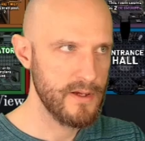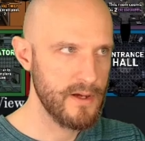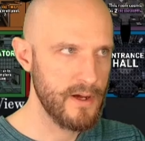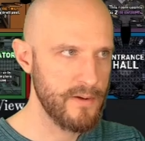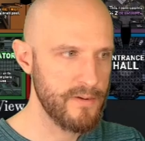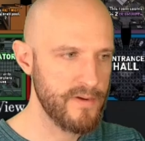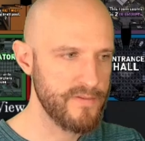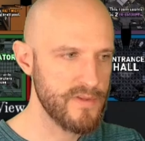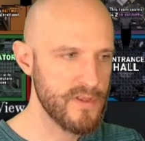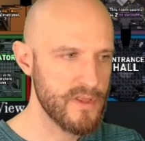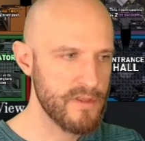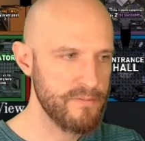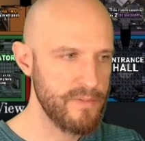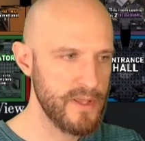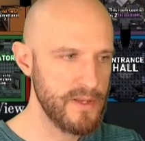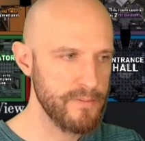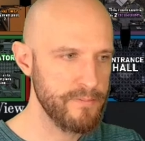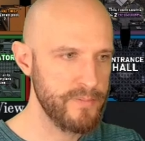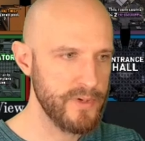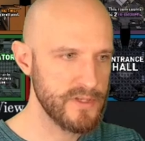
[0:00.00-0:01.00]
I would have to
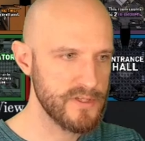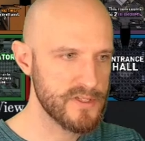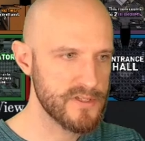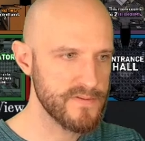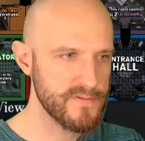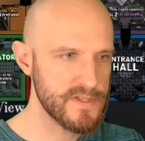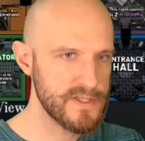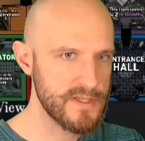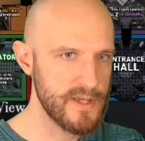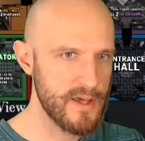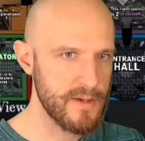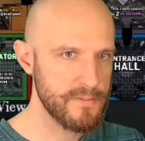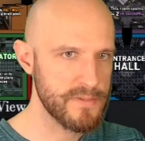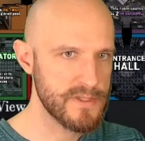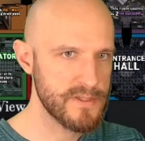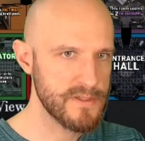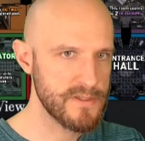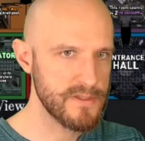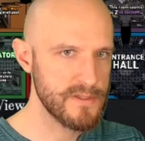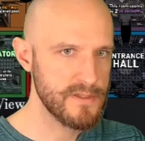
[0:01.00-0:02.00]
spend a bunch of
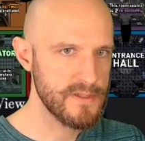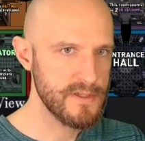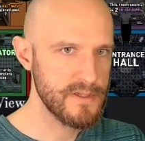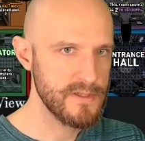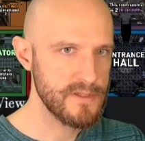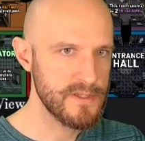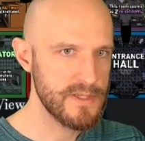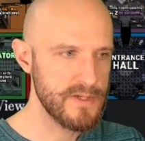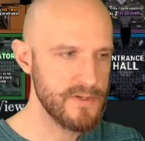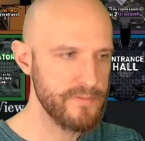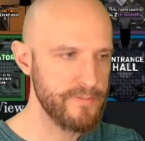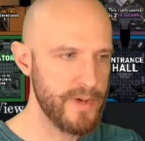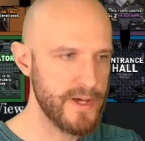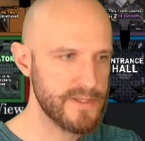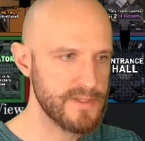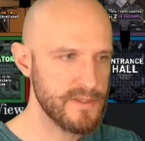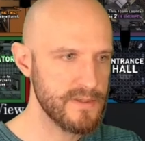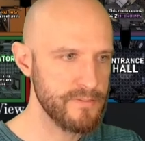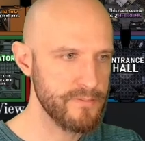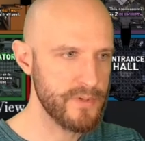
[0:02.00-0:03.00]
steps to do
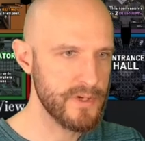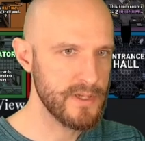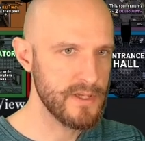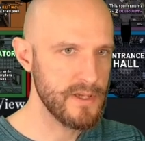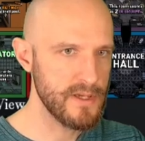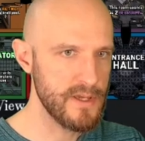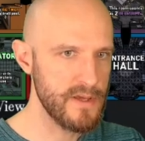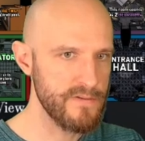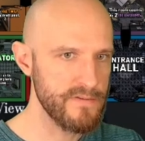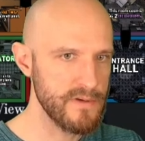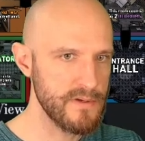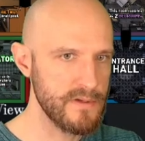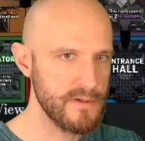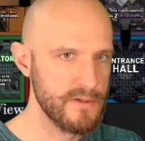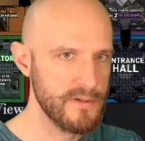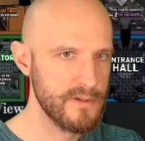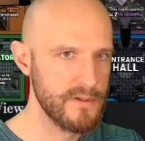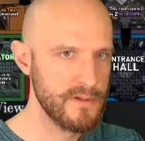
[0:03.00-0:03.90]
better than breaking even.